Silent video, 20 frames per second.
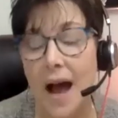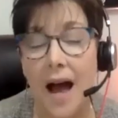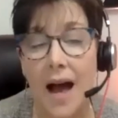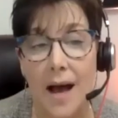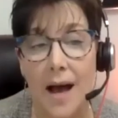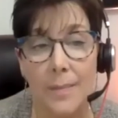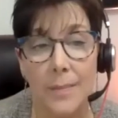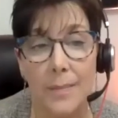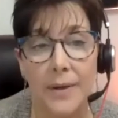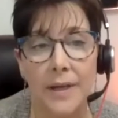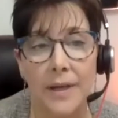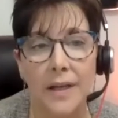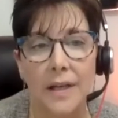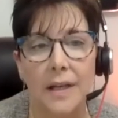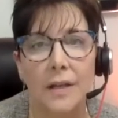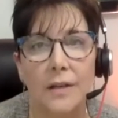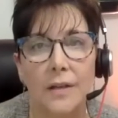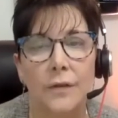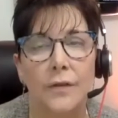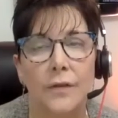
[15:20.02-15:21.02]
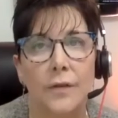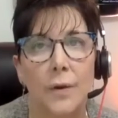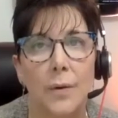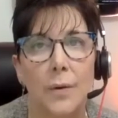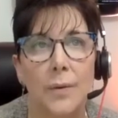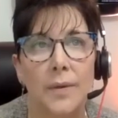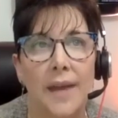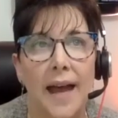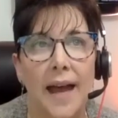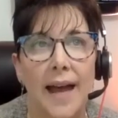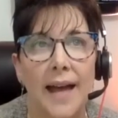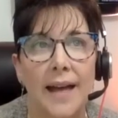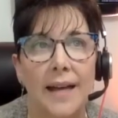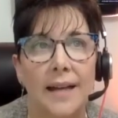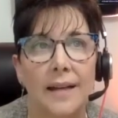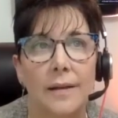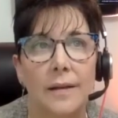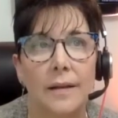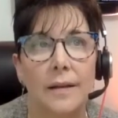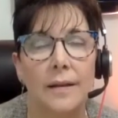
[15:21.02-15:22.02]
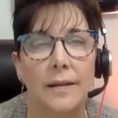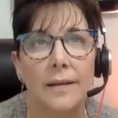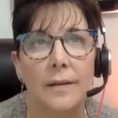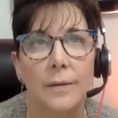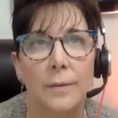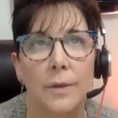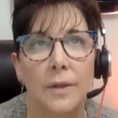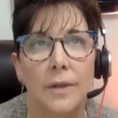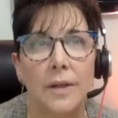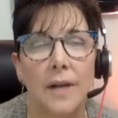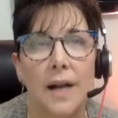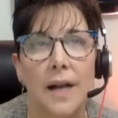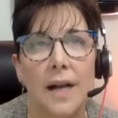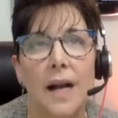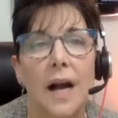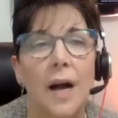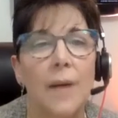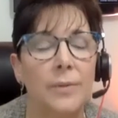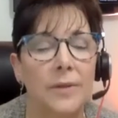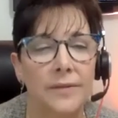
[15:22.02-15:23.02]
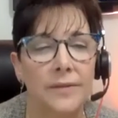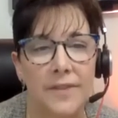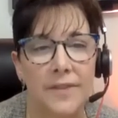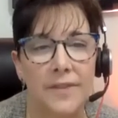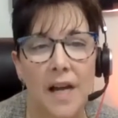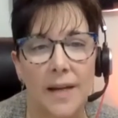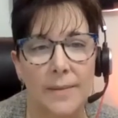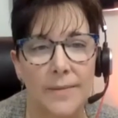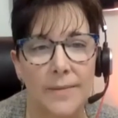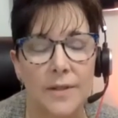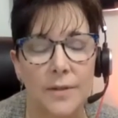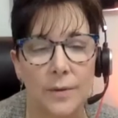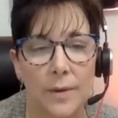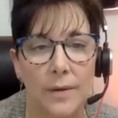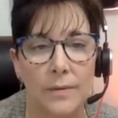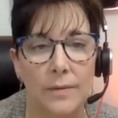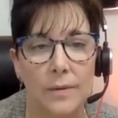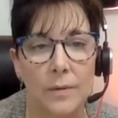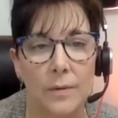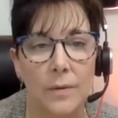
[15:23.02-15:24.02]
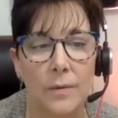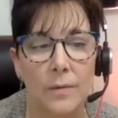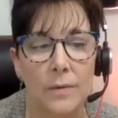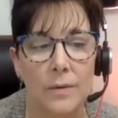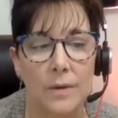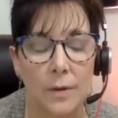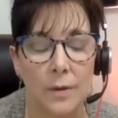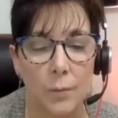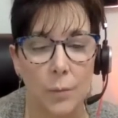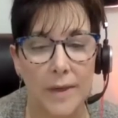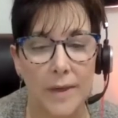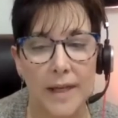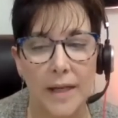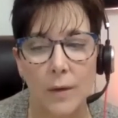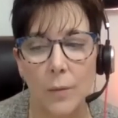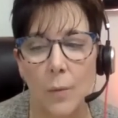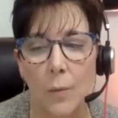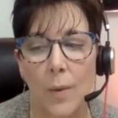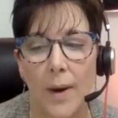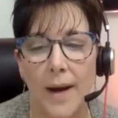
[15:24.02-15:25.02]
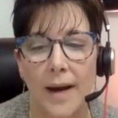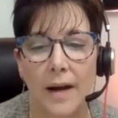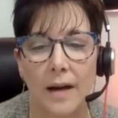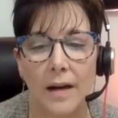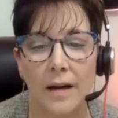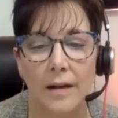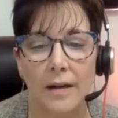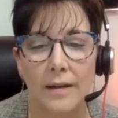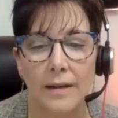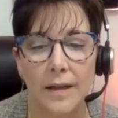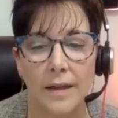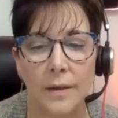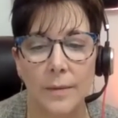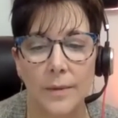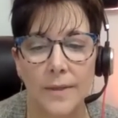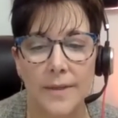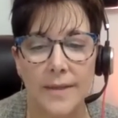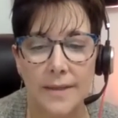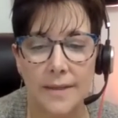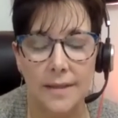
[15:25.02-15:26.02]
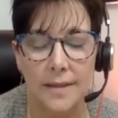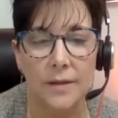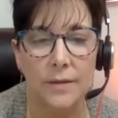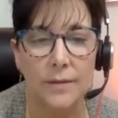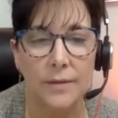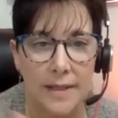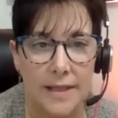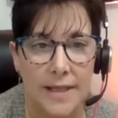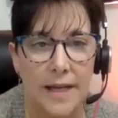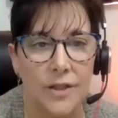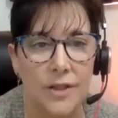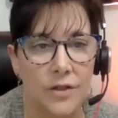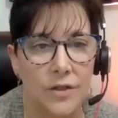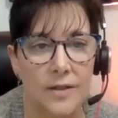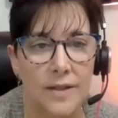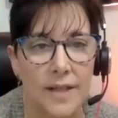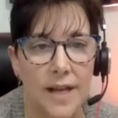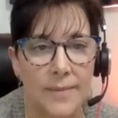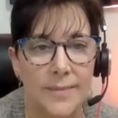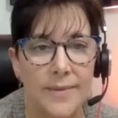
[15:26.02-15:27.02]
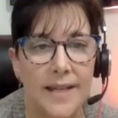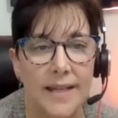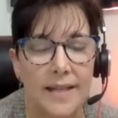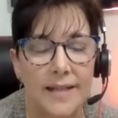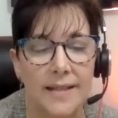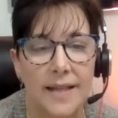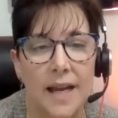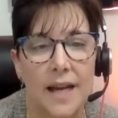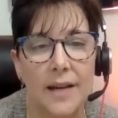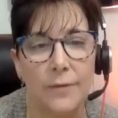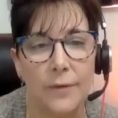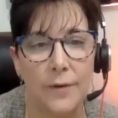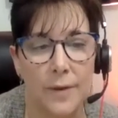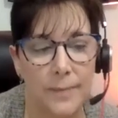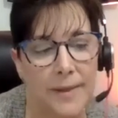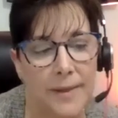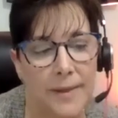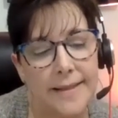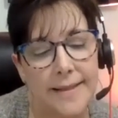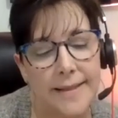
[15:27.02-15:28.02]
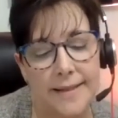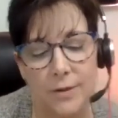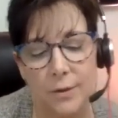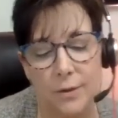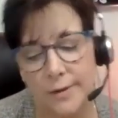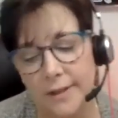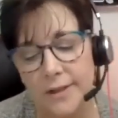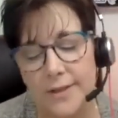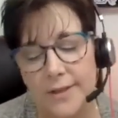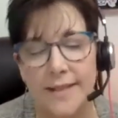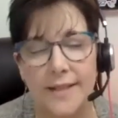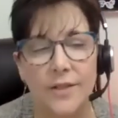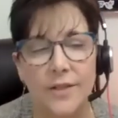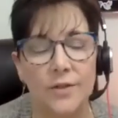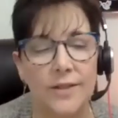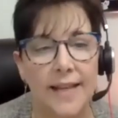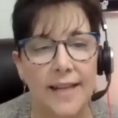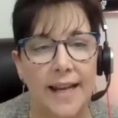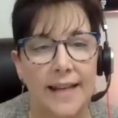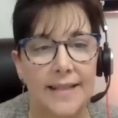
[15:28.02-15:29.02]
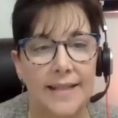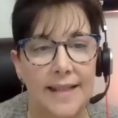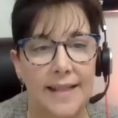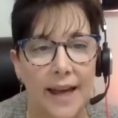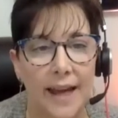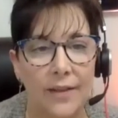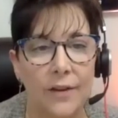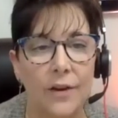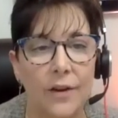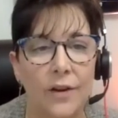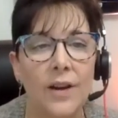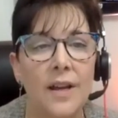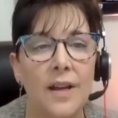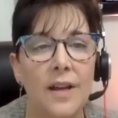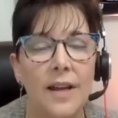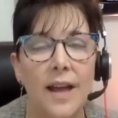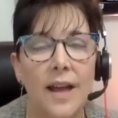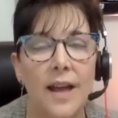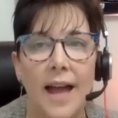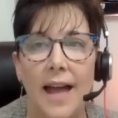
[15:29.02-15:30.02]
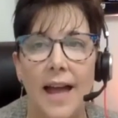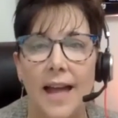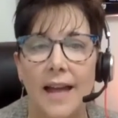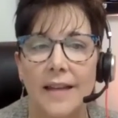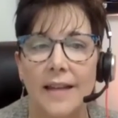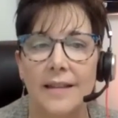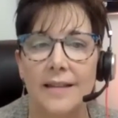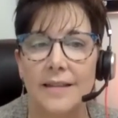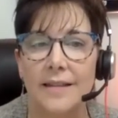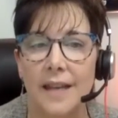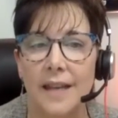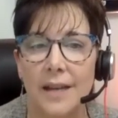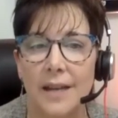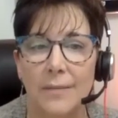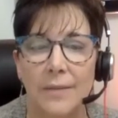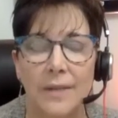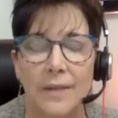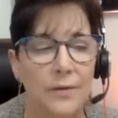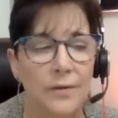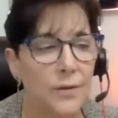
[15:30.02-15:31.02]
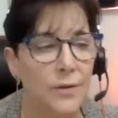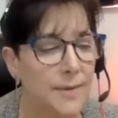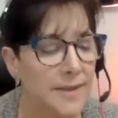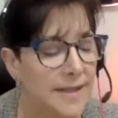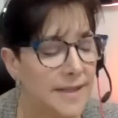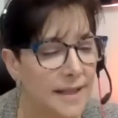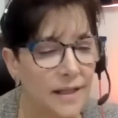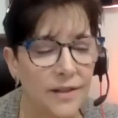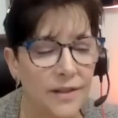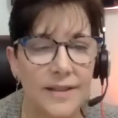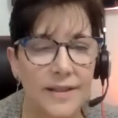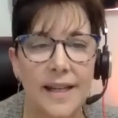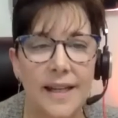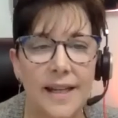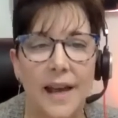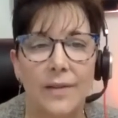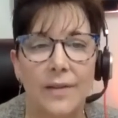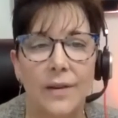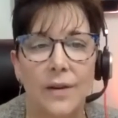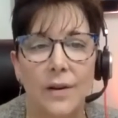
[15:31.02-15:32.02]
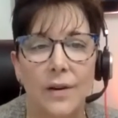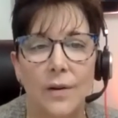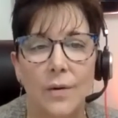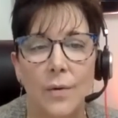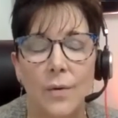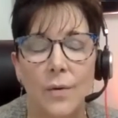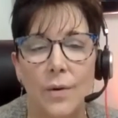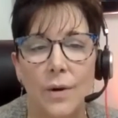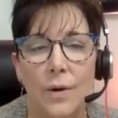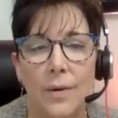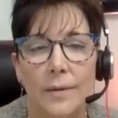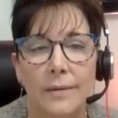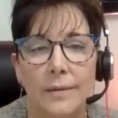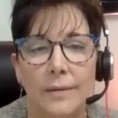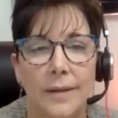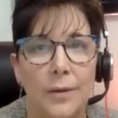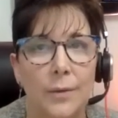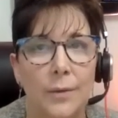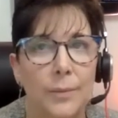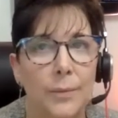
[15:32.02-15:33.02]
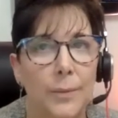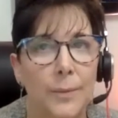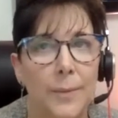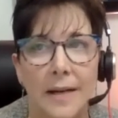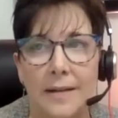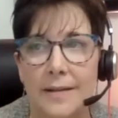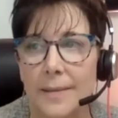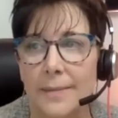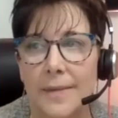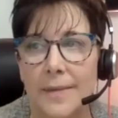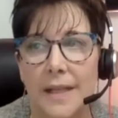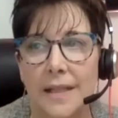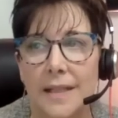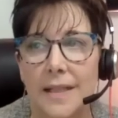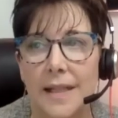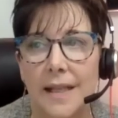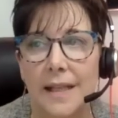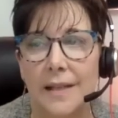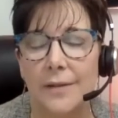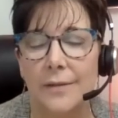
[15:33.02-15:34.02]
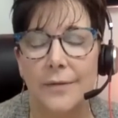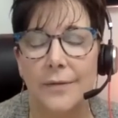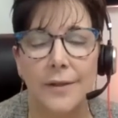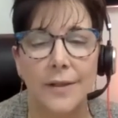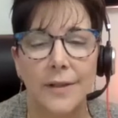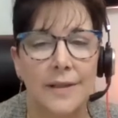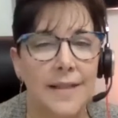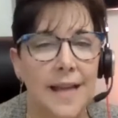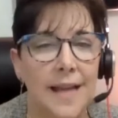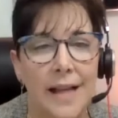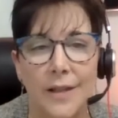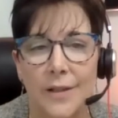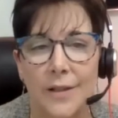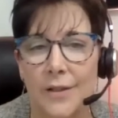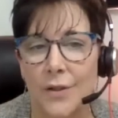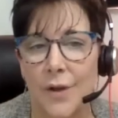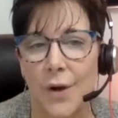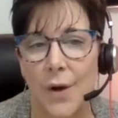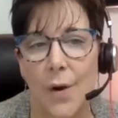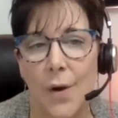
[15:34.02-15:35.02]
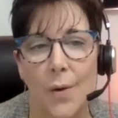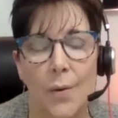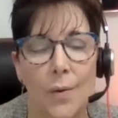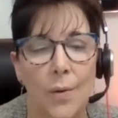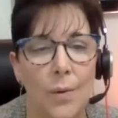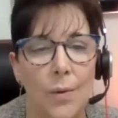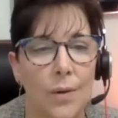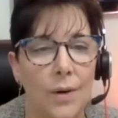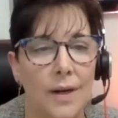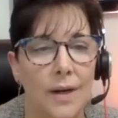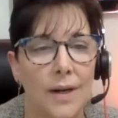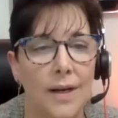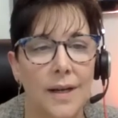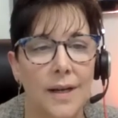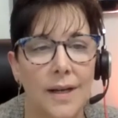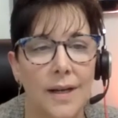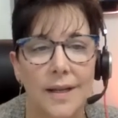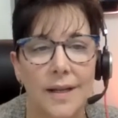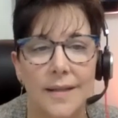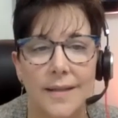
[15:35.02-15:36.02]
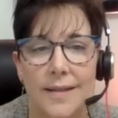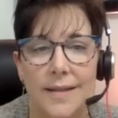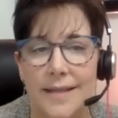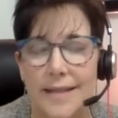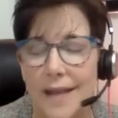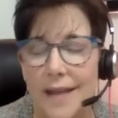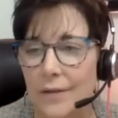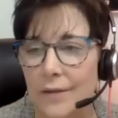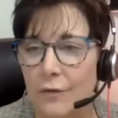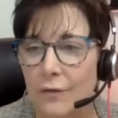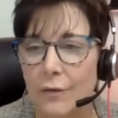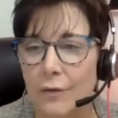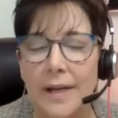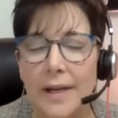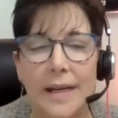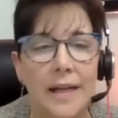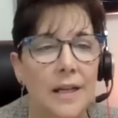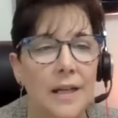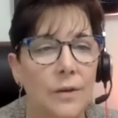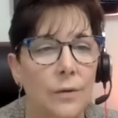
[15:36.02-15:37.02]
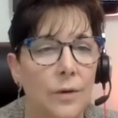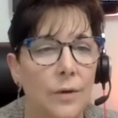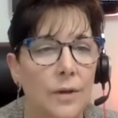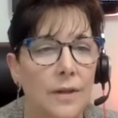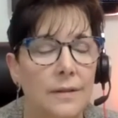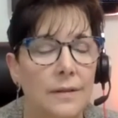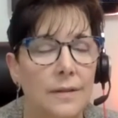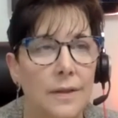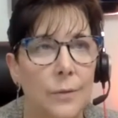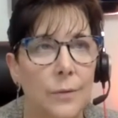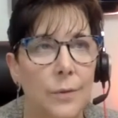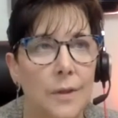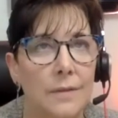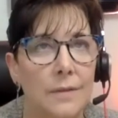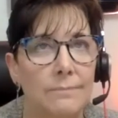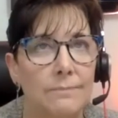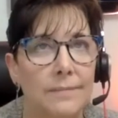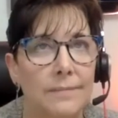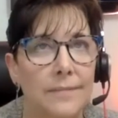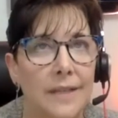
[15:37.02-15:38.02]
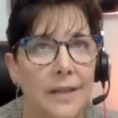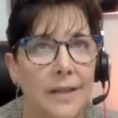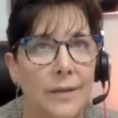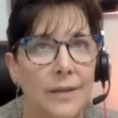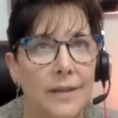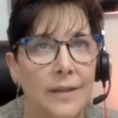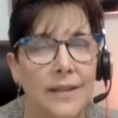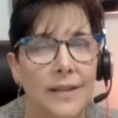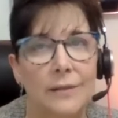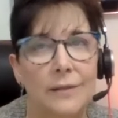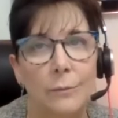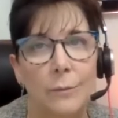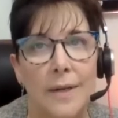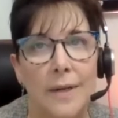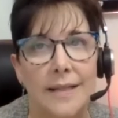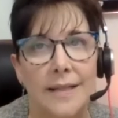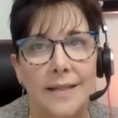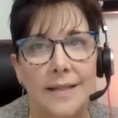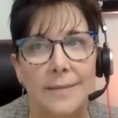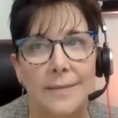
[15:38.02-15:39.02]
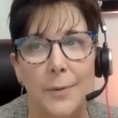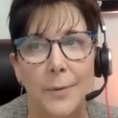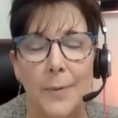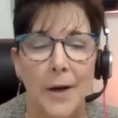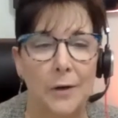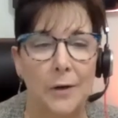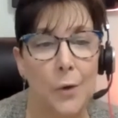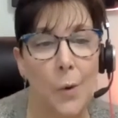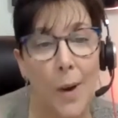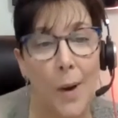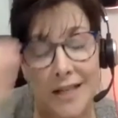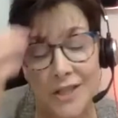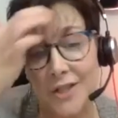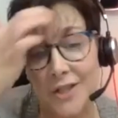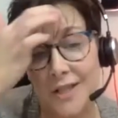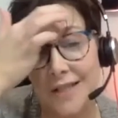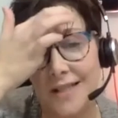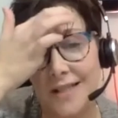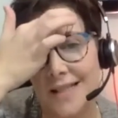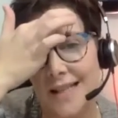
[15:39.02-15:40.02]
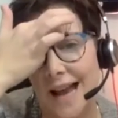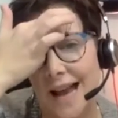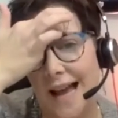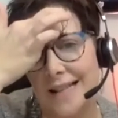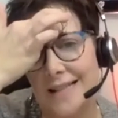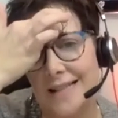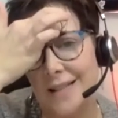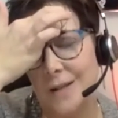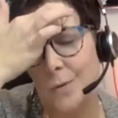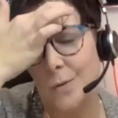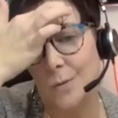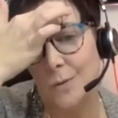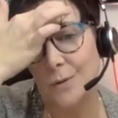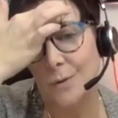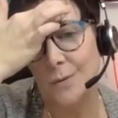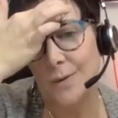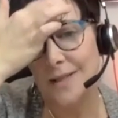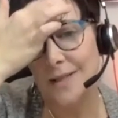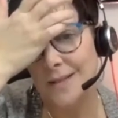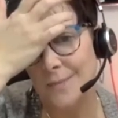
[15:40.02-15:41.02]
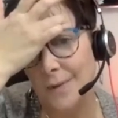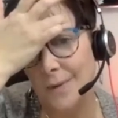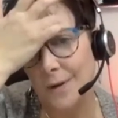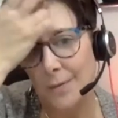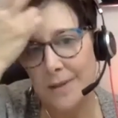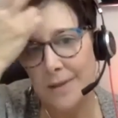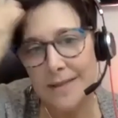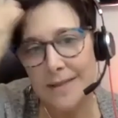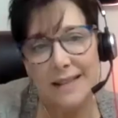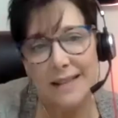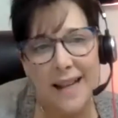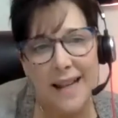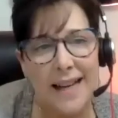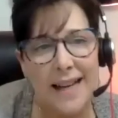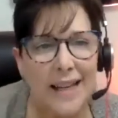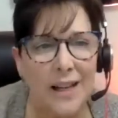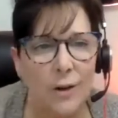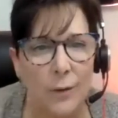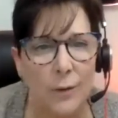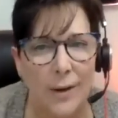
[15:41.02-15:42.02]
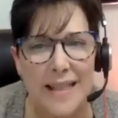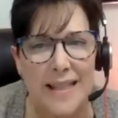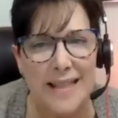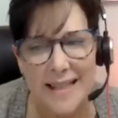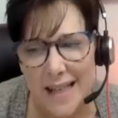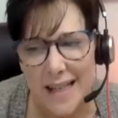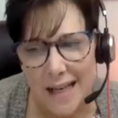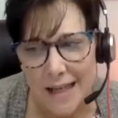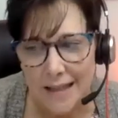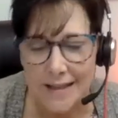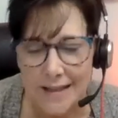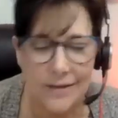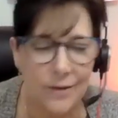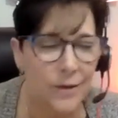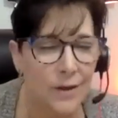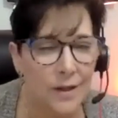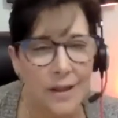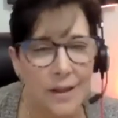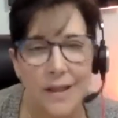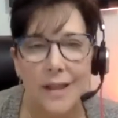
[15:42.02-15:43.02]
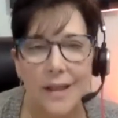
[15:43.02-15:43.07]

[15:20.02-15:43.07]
up so that there were a couple of times throughout the week where there was, an intentional time set aside for the big sister, little sister to get together and either do a skill together or, prepare something together for a talent show or sit down and read or the little ones prepared questions to ask the older ones about what's it like in grade 6 or,